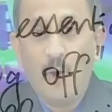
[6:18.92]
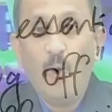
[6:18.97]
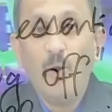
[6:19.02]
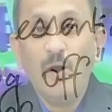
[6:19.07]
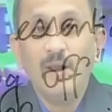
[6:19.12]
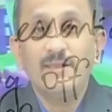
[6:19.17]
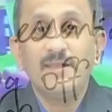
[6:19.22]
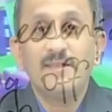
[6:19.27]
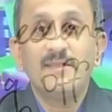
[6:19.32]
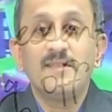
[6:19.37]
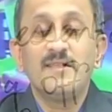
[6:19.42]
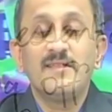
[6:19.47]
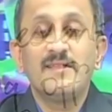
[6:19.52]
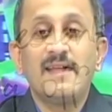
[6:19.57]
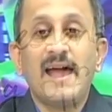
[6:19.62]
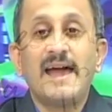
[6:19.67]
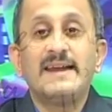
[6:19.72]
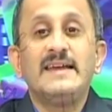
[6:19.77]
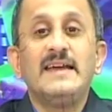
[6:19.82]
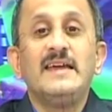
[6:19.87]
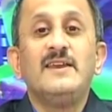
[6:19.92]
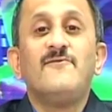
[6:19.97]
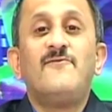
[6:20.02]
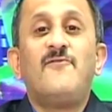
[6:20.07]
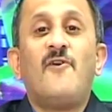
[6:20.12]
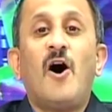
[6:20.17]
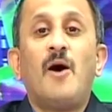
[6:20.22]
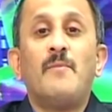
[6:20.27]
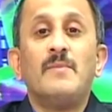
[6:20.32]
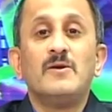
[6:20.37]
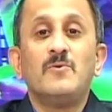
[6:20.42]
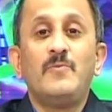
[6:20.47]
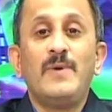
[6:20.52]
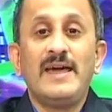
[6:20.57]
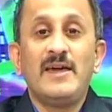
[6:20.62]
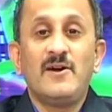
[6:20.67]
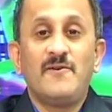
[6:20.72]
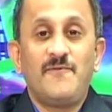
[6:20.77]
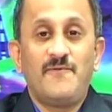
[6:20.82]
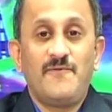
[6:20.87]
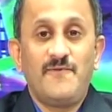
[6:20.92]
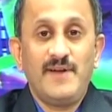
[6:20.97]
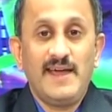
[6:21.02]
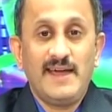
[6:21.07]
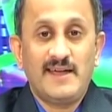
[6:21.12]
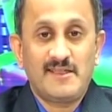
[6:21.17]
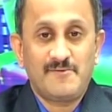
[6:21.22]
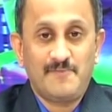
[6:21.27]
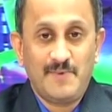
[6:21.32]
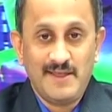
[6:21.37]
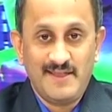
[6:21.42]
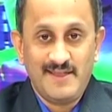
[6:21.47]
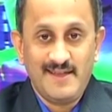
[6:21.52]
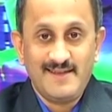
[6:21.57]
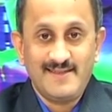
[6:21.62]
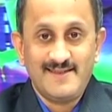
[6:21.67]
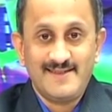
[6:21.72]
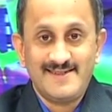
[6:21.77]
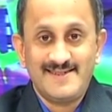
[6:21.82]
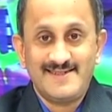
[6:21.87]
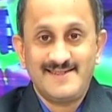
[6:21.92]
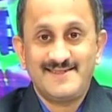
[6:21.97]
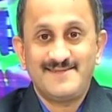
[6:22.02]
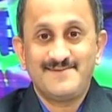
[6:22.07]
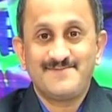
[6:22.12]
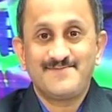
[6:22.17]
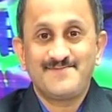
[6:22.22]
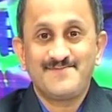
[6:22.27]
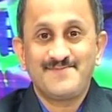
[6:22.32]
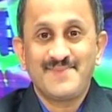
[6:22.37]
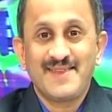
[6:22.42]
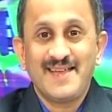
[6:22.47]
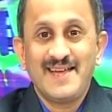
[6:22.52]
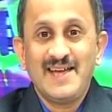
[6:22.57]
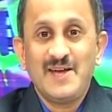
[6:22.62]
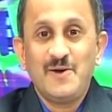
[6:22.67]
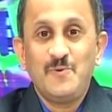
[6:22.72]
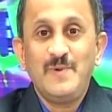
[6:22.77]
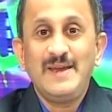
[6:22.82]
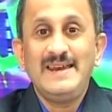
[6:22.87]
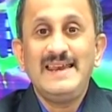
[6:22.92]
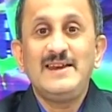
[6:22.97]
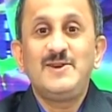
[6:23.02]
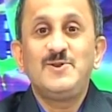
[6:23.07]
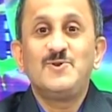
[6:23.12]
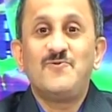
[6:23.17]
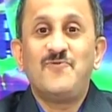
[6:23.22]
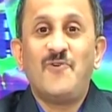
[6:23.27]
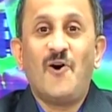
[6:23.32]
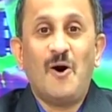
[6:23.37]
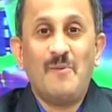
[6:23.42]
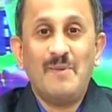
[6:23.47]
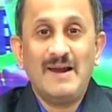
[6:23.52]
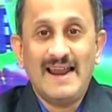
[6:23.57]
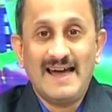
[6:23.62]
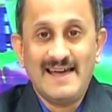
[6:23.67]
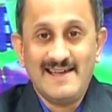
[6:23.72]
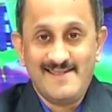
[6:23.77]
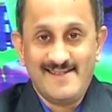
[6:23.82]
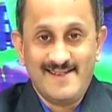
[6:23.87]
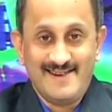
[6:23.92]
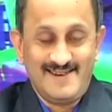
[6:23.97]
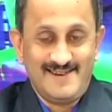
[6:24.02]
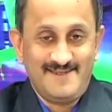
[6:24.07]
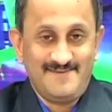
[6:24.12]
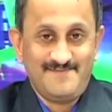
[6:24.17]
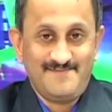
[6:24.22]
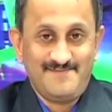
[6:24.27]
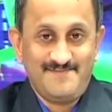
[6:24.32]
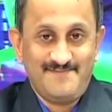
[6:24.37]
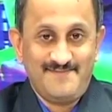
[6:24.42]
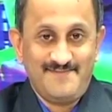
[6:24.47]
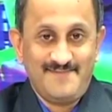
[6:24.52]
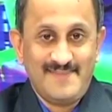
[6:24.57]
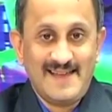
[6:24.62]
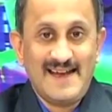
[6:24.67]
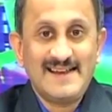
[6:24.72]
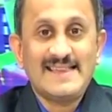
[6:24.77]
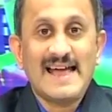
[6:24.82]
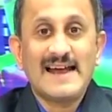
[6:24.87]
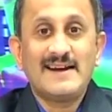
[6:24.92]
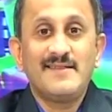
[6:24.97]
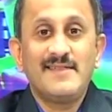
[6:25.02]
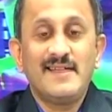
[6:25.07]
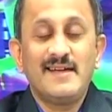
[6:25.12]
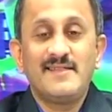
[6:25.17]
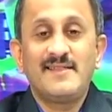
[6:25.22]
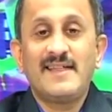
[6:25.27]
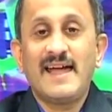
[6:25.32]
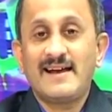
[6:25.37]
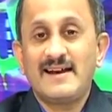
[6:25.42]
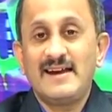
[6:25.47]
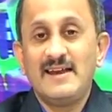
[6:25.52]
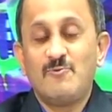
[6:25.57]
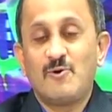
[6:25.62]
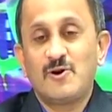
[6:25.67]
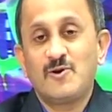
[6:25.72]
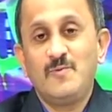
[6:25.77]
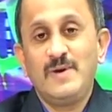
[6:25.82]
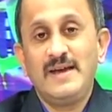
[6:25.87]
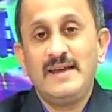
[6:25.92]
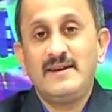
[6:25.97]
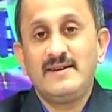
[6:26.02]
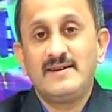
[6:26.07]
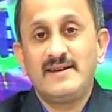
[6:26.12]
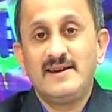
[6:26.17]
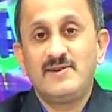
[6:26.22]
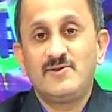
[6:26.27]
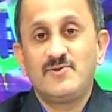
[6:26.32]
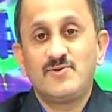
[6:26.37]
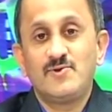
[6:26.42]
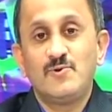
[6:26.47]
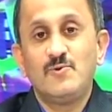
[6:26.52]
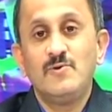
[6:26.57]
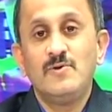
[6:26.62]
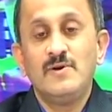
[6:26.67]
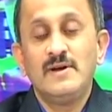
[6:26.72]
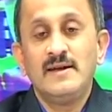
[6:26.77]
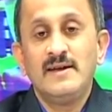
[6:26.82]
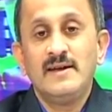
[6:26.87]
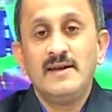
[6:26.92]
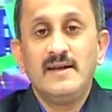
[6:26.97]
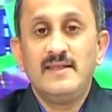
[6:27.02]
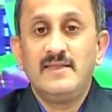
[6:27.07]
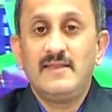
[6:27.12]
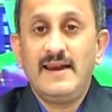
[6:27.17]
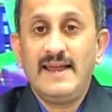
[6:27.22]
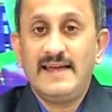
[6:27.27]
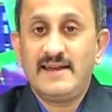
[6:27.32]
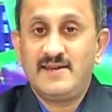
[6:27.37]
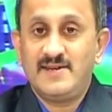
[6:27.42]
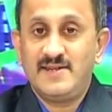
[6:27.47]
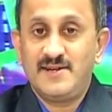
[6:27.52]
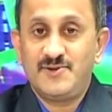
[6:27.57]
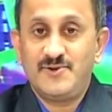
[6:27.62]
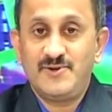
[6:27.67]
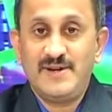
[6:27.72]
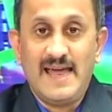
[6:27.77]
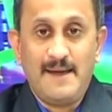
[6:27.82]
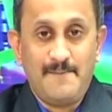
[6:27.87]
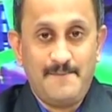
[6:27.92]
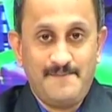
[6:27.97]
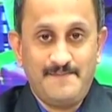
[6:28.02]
all this is an informal way of expressing this. We need to formalize it, and that is exactly what we intend to do in the lecture today.